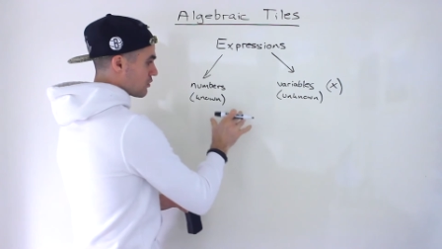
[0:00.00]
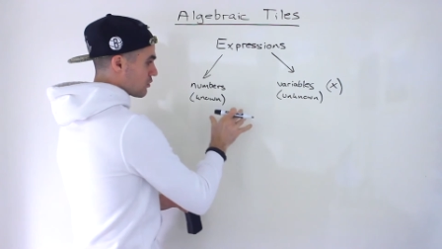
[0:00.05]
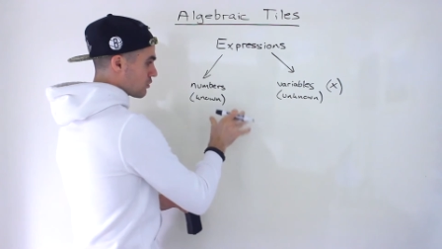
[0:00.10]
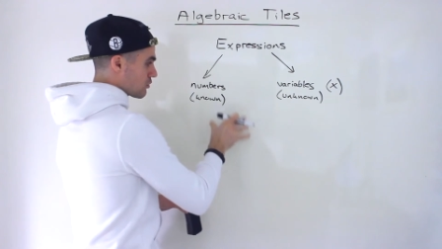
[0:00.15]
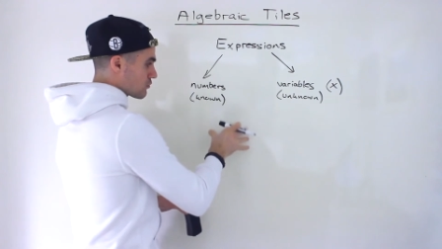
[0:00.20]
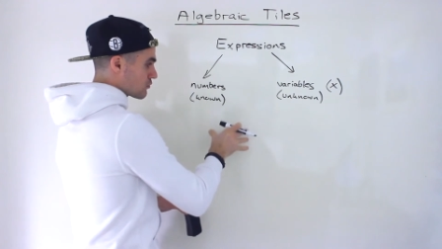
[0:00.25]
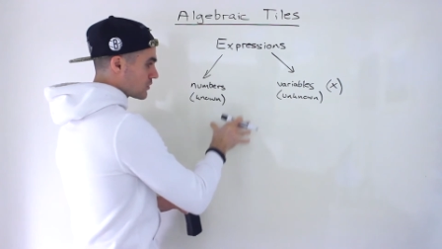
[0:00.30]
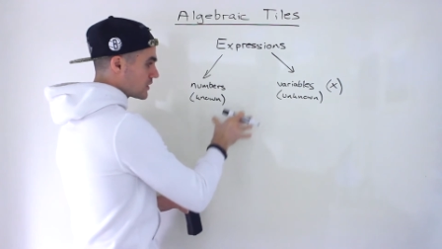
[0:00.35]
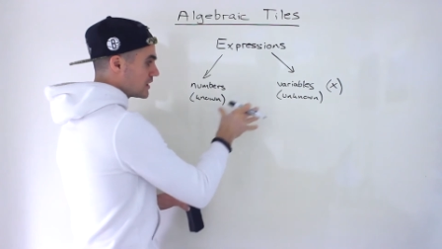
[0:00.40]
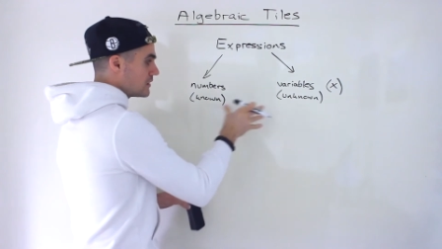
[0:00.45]

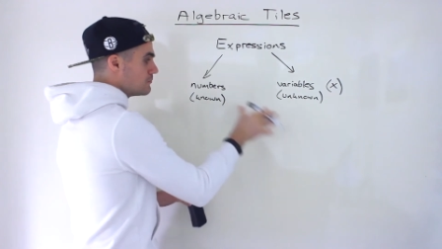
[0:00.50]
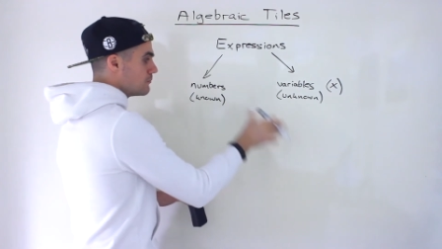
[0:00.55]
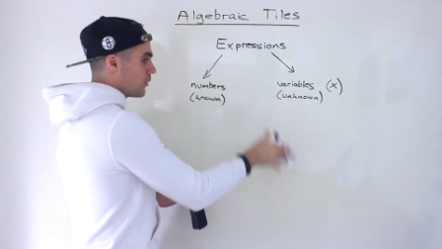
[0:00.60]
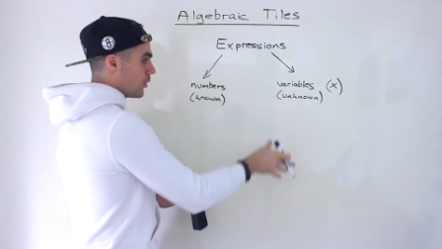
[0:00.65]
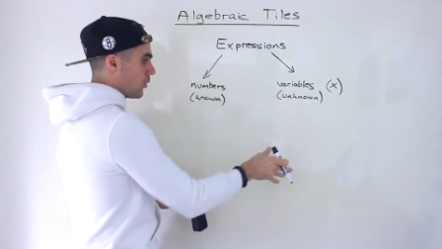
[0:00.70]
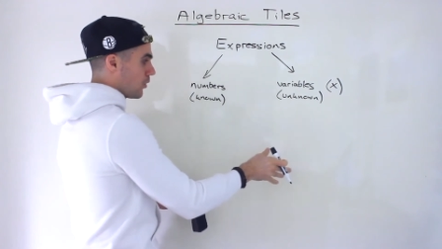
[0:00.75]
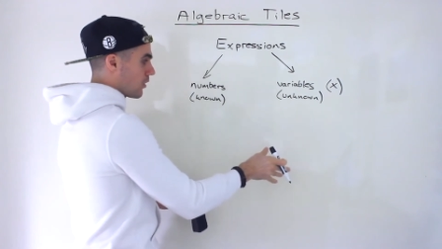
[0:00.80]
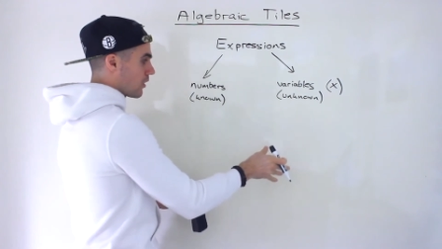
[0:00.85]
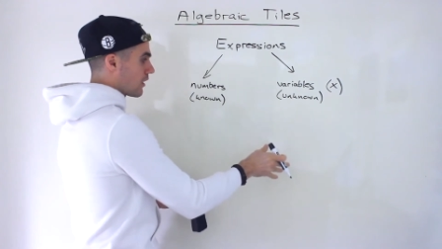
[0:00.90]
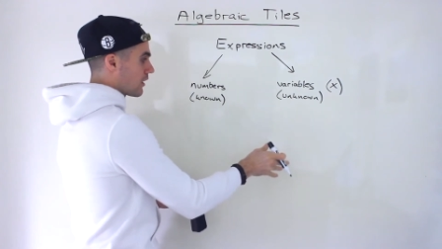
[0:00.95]
three
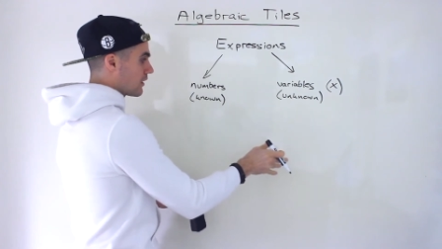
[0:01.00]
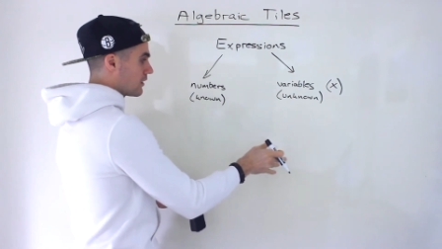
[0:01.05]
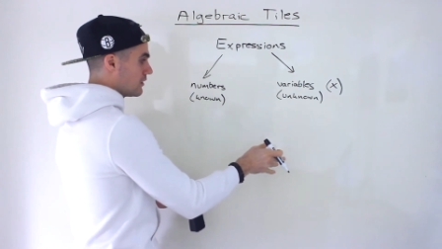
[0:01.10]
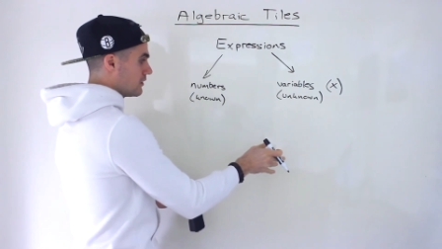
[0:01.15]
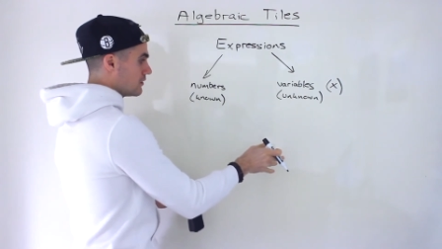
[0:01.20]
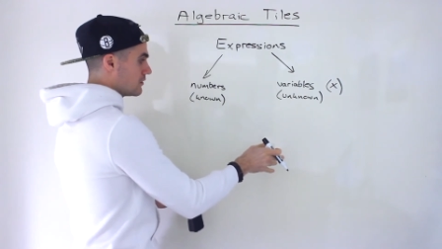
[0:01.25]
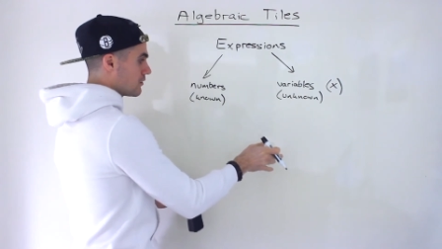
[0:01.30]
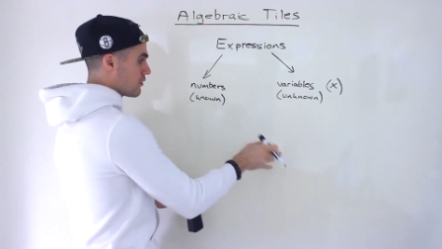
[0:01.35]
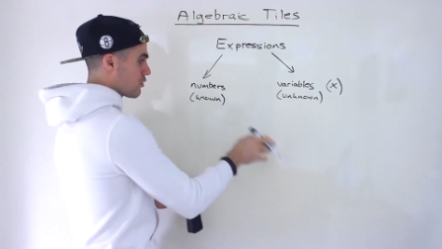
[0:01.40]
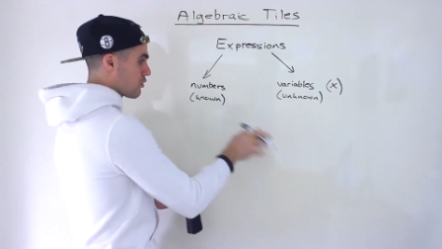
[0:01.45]

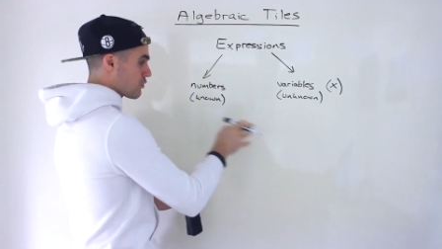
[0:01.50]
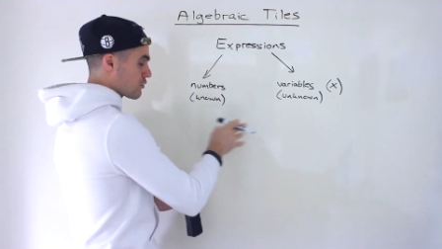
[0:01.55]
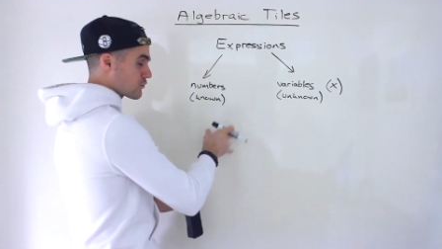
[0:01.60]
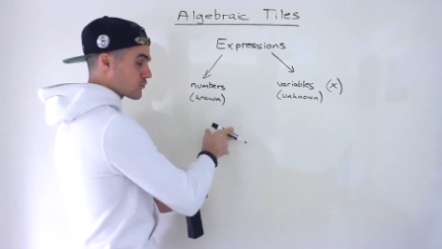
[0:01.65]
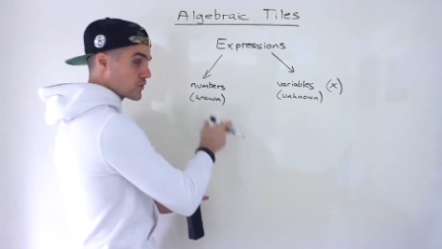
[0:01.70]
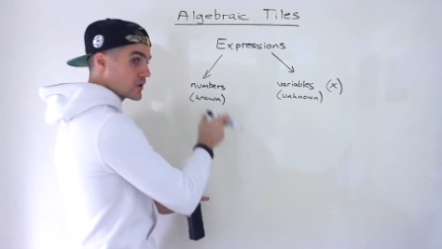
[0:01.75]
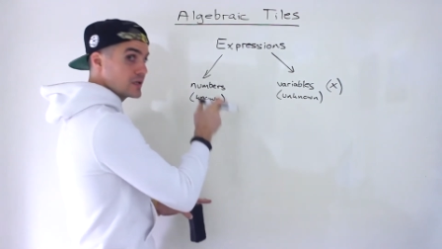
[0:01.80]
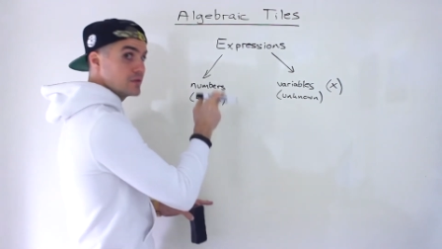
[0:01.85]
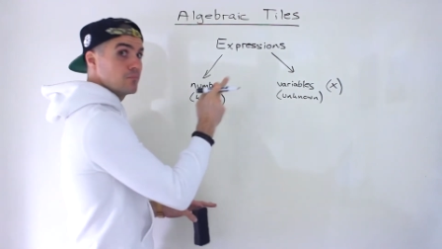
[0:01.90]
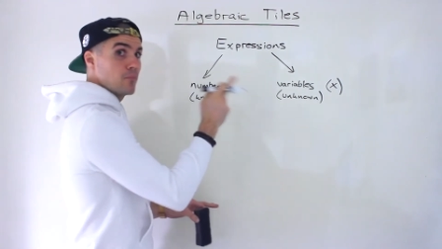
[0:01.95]
more
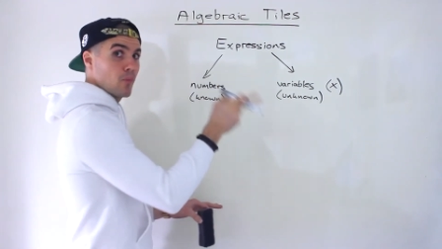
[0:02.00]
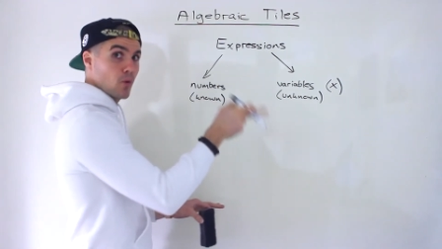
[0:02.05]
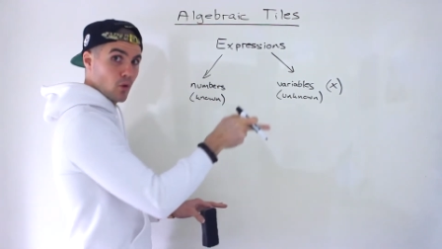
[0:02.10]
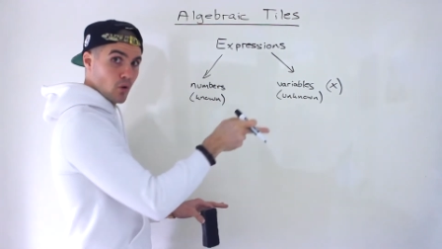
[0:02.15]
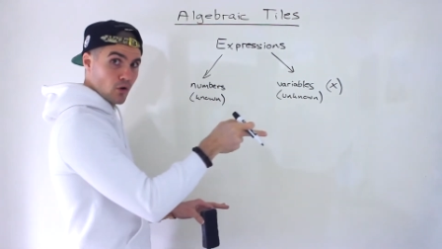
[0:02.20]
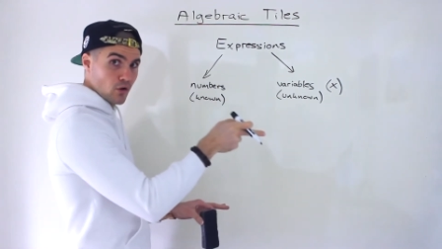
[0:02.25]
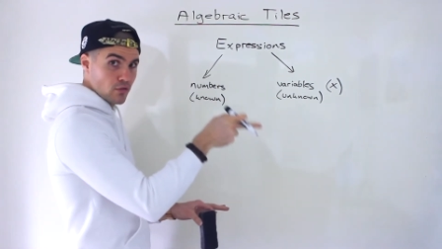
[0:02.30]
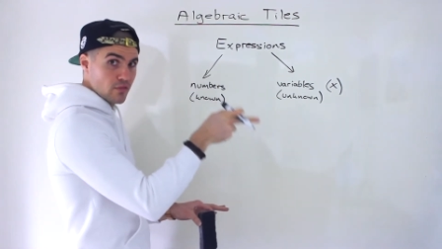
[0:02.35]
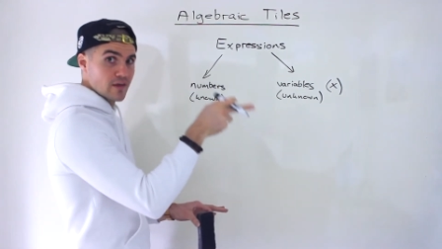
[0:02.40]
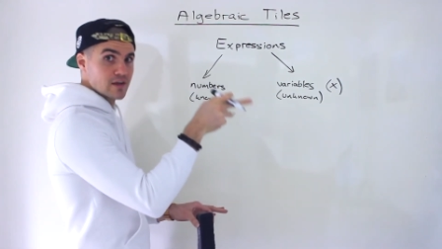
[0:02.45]
three
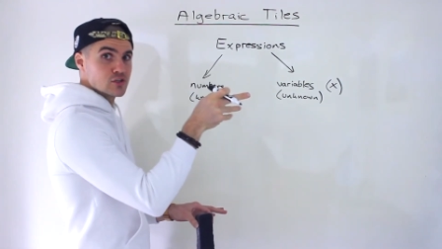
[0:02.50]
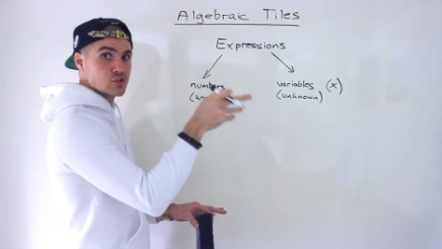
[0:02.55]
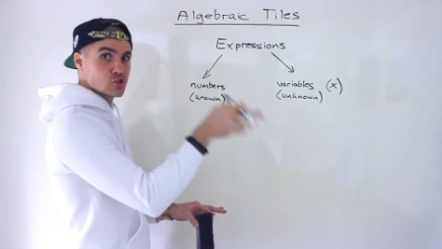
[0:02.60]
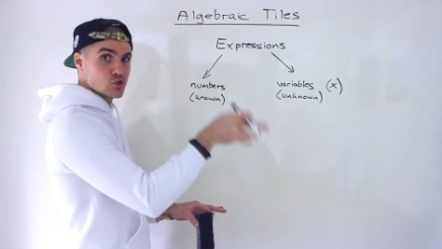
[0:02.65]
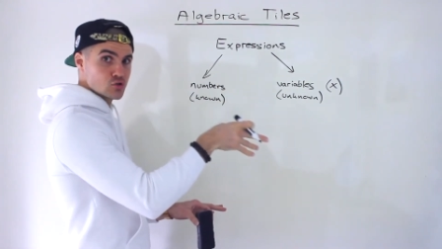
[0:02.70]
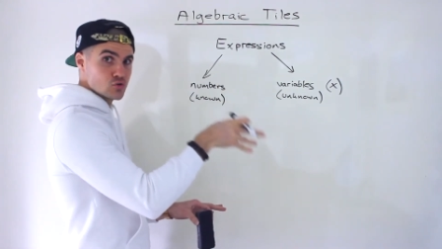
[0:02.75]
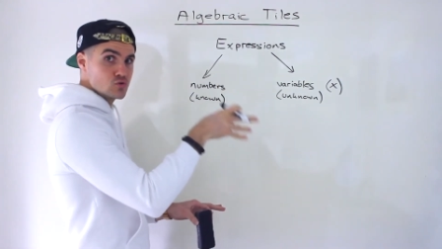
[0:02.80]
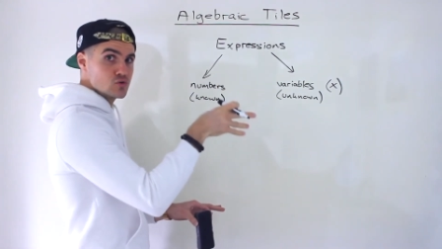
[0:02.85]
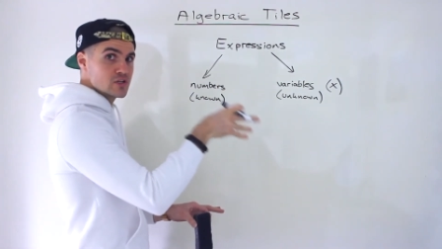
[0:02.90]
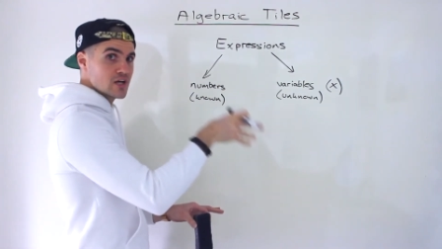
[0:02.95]
more than
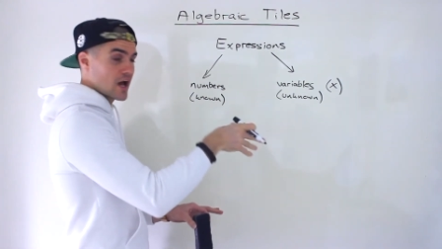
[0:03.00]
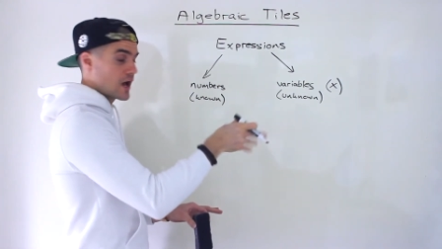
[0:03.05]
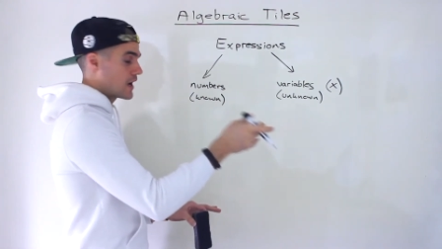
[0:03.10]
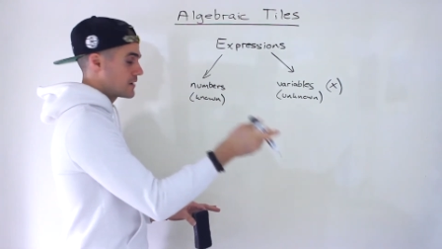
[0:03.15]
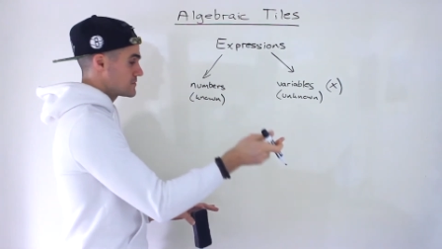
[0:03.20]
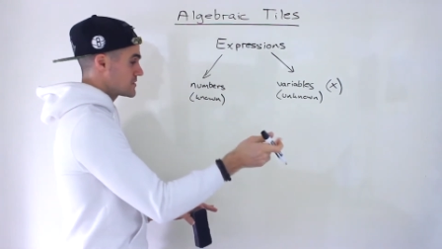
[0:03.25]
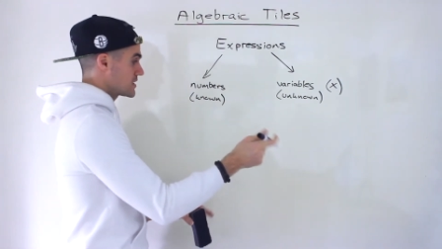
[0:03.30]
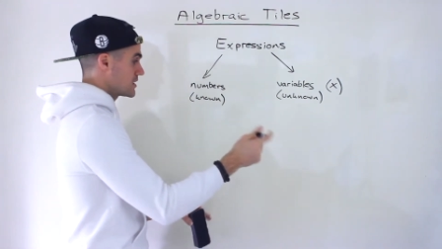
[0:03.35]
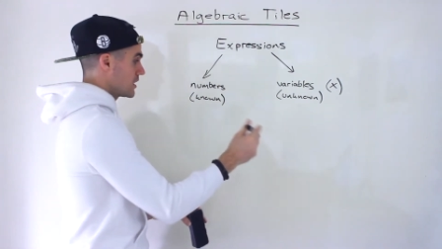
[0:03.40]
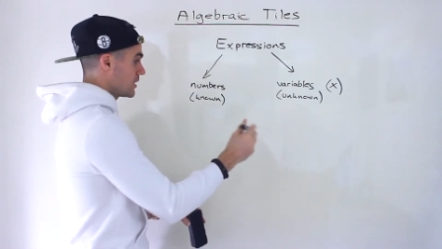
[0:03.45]
two
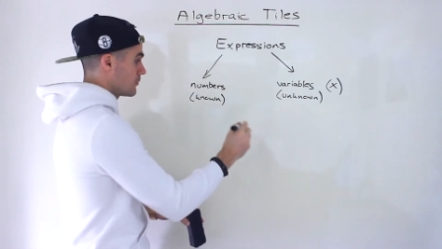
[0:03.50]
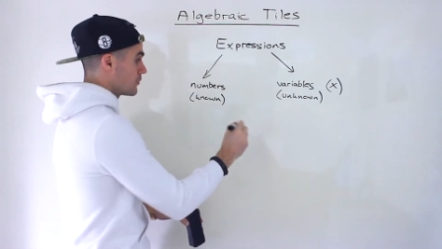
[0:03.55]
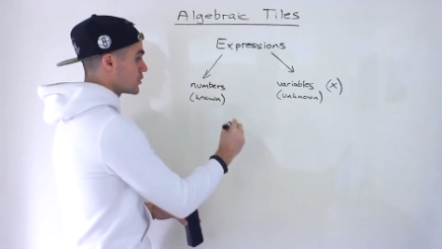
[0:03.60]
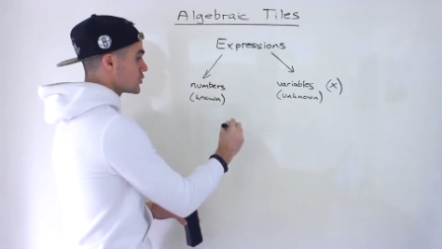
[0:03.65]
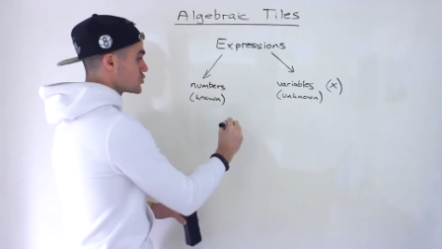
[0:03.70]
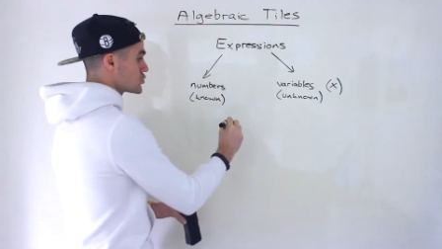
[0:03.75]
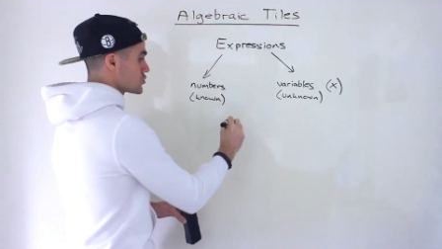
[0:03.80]
times a number.